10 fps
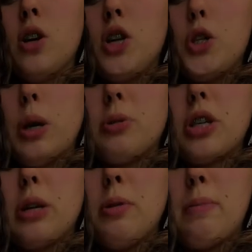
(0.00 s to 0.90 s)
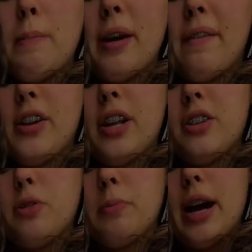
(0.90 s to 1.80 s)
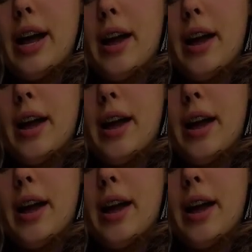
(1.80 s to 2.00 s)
So I'm just going to put my paraffin into my